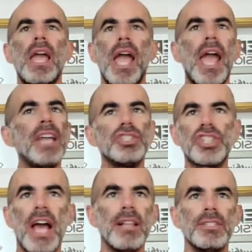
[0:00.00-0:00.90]
and
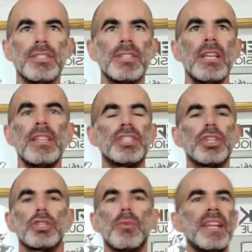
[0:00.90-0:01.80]
challenge. That's
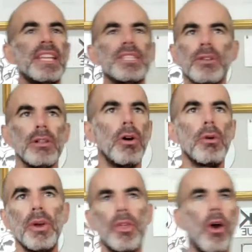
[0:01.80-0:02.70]
just the way it is, along
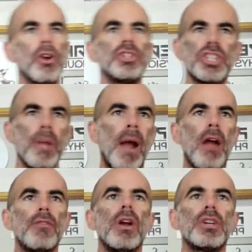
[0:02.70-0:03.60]
with hardship,
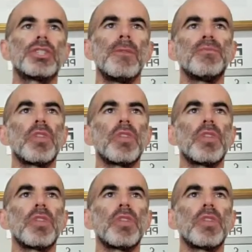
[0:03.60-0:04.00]
however else